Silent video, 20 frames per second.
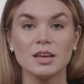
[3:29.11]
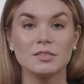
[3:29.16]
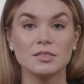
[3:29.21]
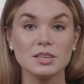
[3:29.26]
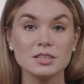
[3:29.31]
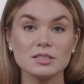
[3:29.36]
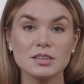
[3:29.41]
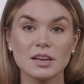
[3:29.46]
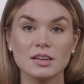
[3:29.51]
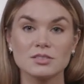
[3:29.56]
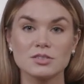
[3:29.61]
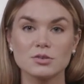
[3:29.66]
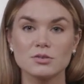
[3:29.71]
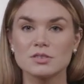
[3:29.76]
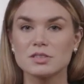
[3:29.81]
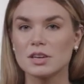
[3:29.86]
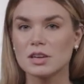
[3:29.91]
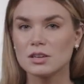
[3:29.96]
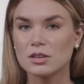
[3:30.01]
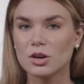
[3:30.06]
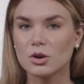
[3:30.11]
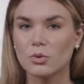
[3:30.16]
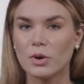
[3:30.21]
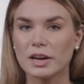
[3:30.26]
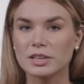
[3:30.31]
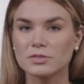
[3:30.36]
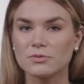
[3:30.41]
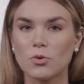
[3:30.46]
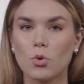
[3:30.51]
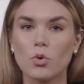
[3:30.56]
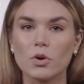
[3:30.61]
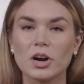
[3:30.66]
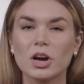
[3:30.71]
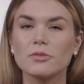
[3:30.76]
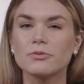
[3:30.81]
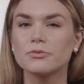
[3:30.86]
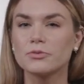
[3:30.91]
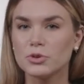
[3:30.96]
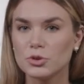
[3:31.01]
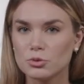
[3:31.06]
This answer is incorrect for
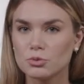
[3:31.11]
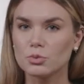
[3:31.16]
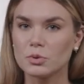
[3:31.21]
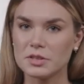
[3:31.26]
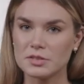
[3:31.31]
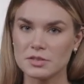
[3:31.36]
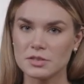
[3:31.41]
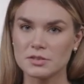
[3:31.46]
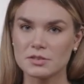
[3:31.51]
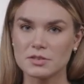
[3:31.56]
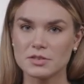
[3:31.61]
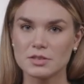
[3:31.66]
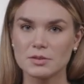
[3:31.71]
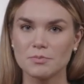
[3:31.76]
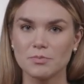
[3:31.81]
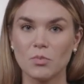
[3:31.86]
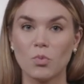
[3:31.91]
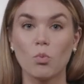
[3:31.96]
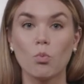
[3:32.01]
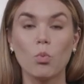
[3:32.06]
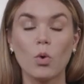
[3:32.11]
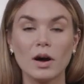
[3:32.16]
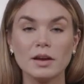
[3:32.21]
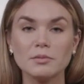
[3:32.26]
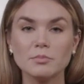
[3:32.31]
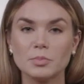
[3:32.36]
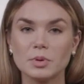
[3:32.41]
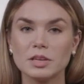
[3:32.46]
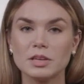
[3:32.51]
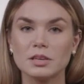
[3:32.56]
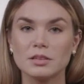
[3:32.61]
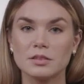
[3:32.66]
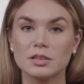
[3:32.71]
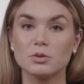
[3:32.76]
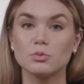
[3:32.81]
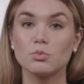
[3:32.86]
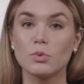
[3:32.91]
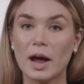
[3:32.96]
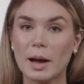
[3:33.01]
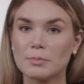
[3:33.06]
a few reasons, one being
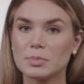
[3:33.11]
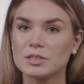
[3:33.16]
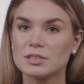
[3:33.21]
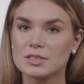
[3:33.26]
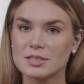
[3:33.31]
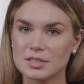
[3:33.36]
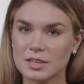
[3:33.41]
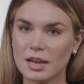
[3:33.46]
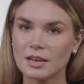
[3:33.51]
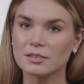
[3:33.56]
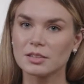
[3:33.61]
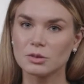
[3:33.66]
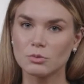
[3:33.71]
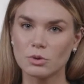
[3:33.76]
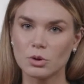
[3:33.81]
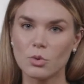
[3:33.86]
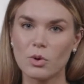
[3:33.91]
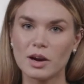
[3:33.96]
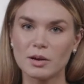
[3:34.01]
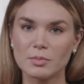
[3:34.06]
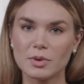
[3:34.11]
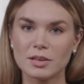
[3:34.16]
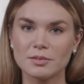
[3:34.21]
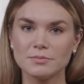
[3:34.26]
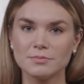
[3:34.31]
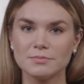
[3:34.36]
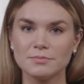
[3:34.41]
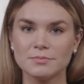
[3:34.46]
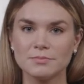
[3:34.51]
the rapid scaling requirement.